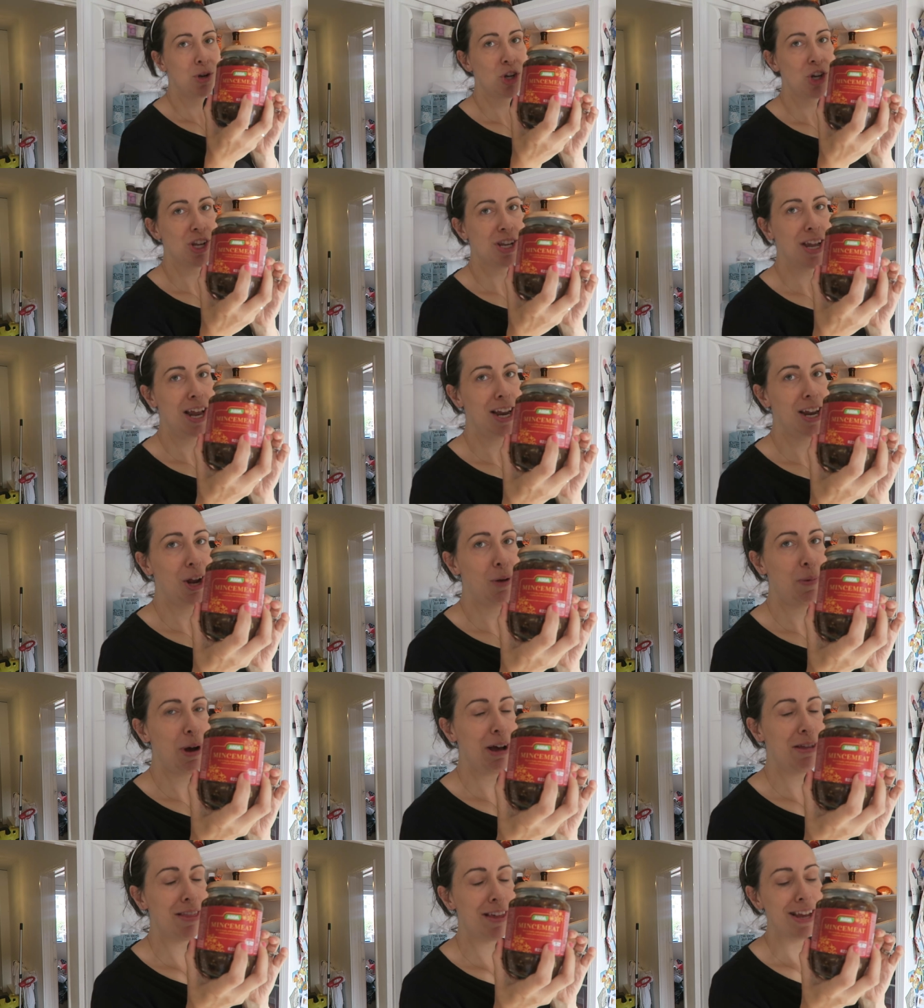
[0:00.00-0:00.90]
must just tell you
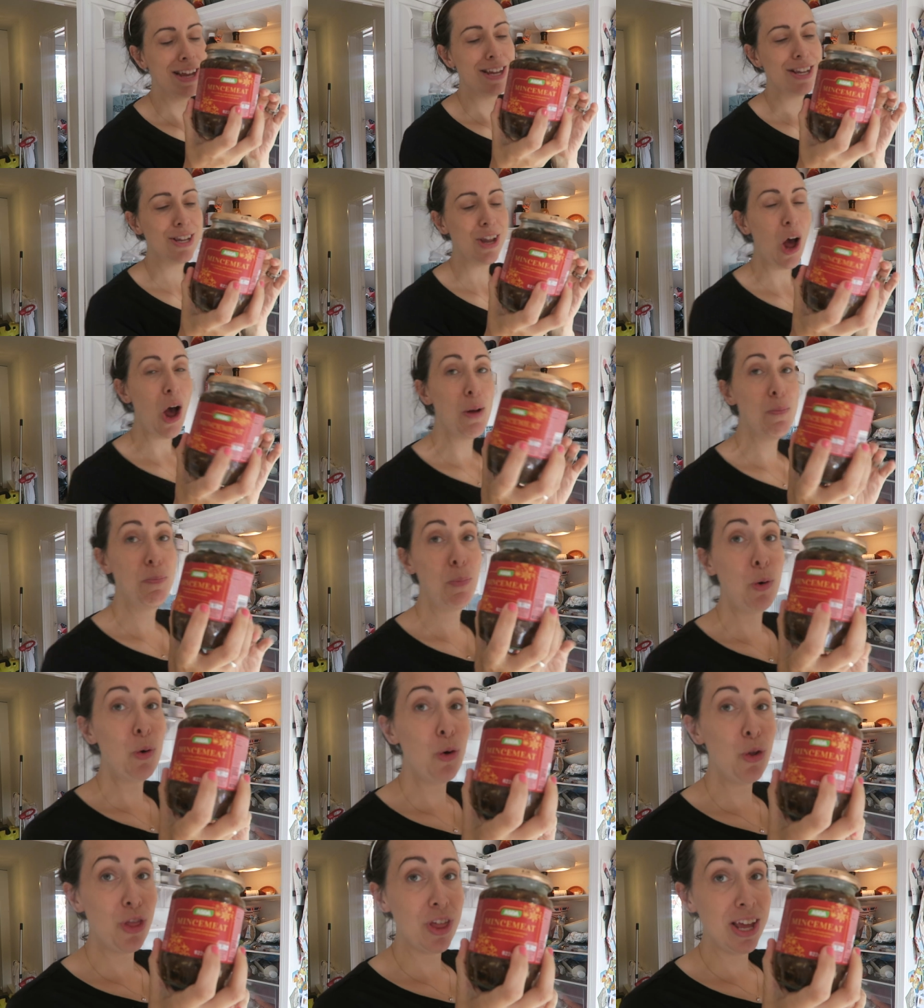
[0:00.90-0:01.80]
about this. I
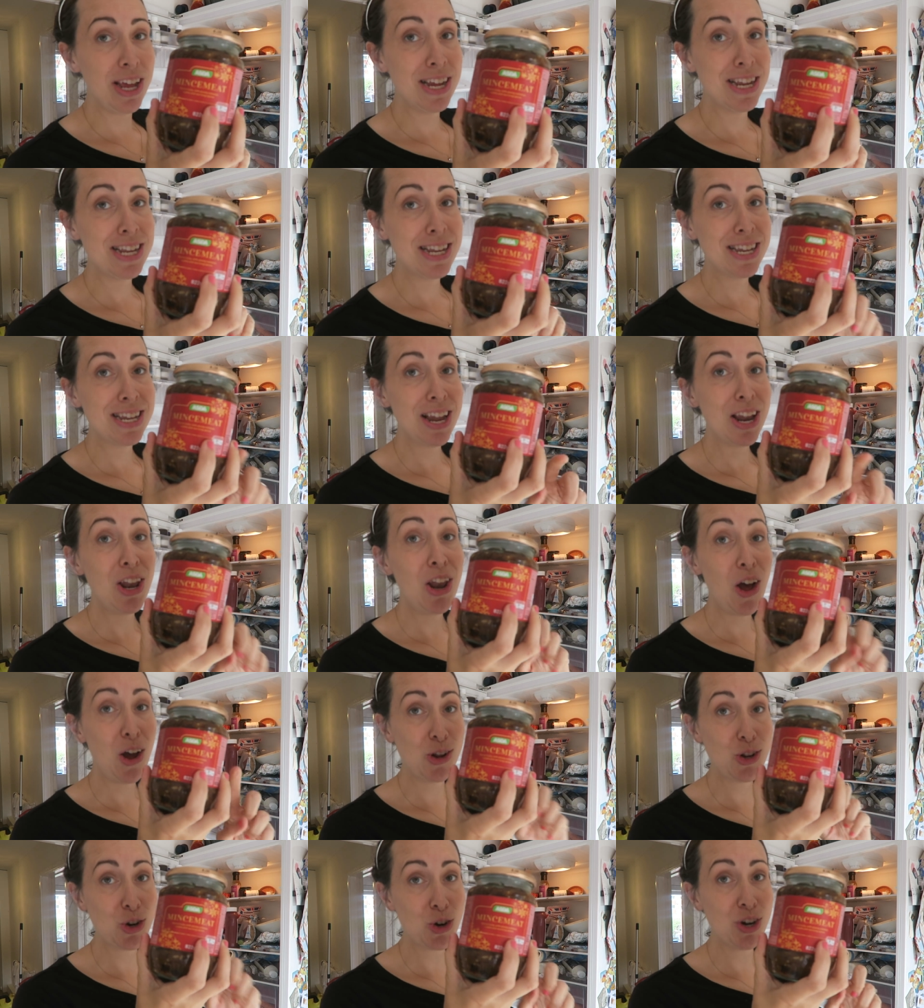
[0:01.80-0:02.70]
bought this
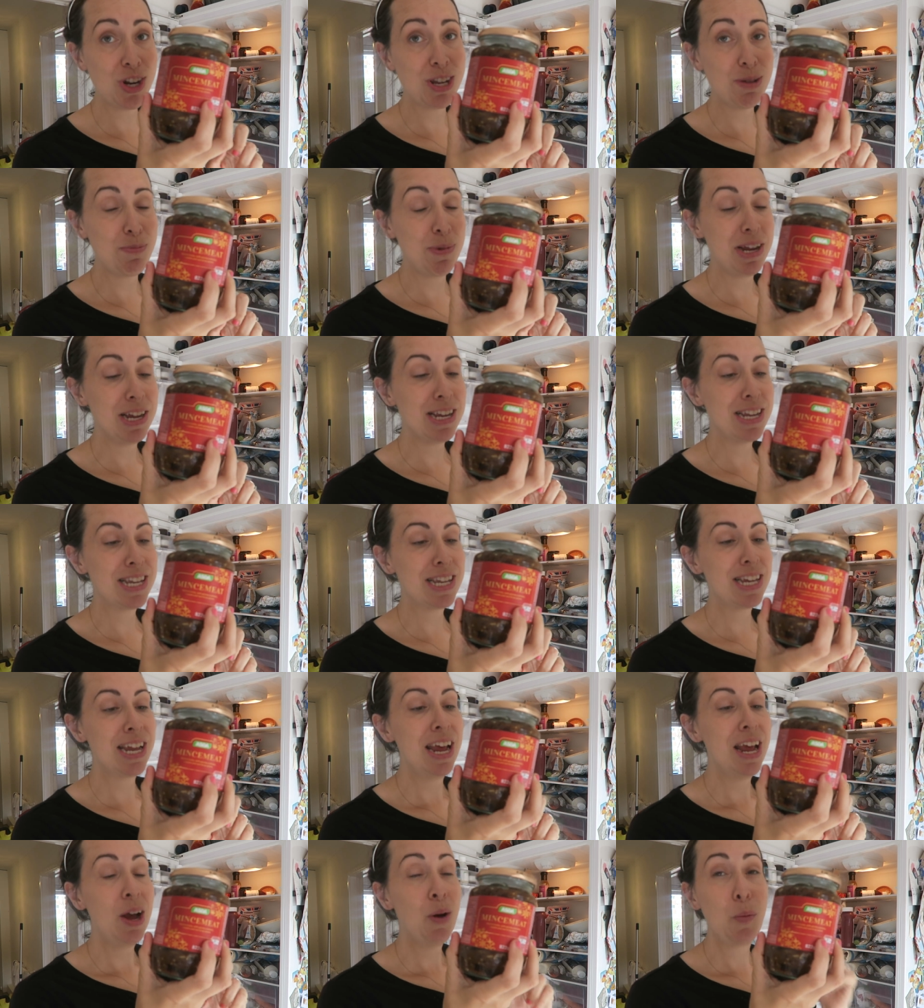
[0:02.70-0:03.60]
last
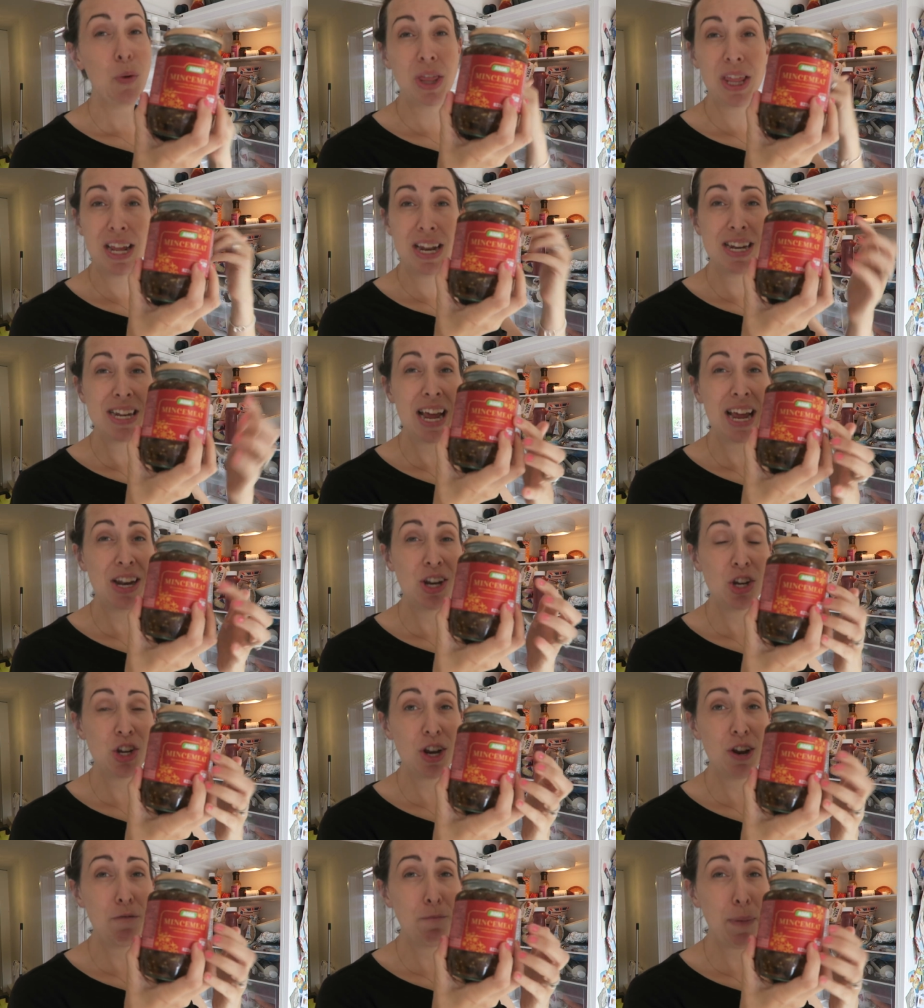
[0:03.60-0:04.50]
Christmas with the
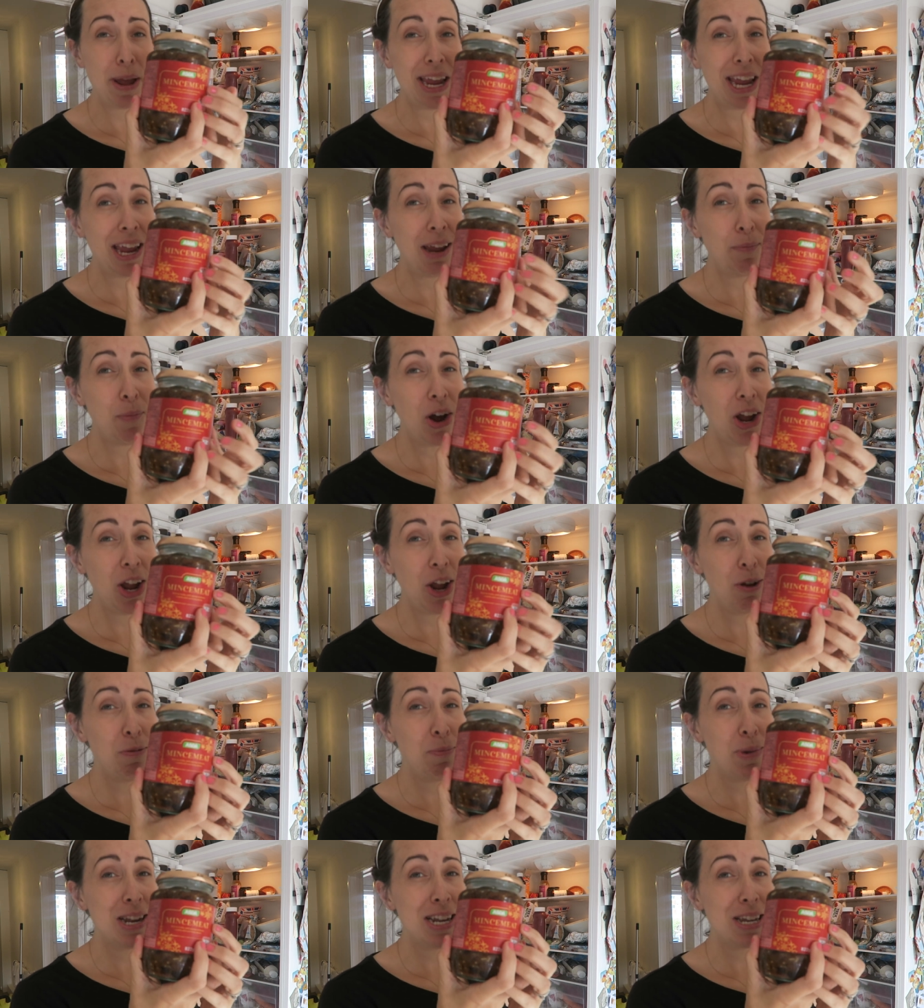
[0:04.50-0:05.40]
intention of making my
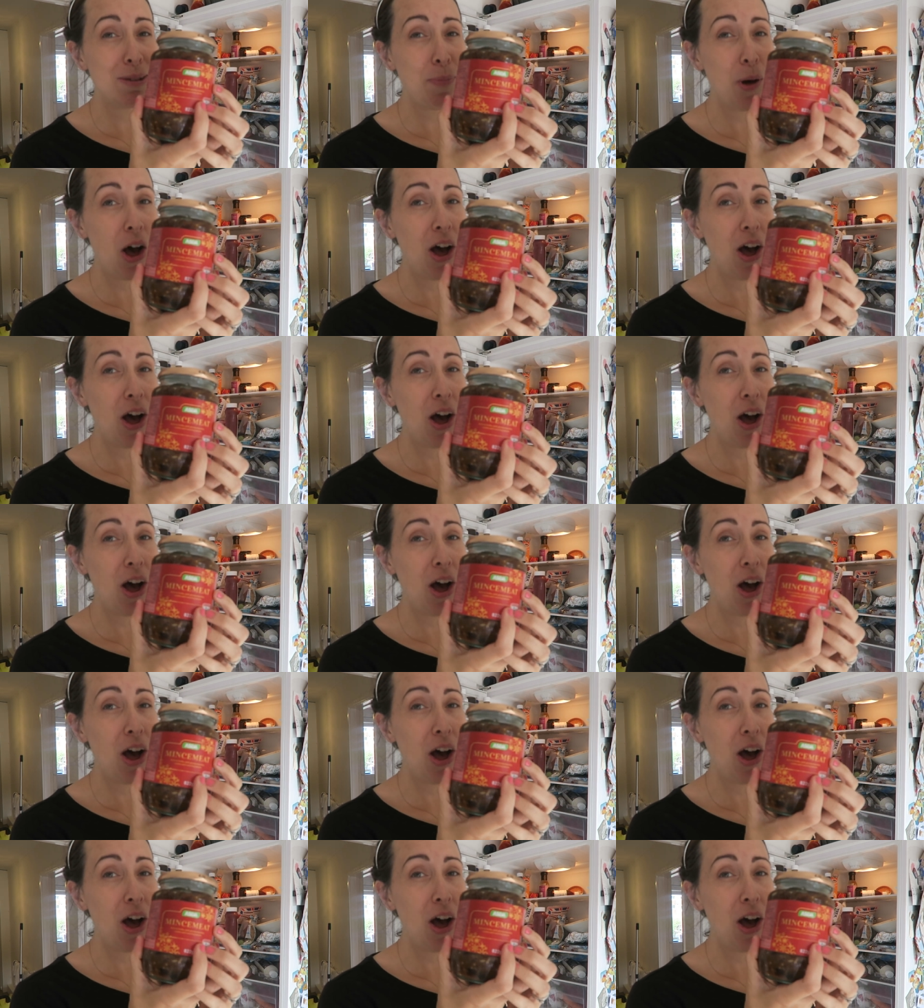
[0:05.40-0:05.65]
own mince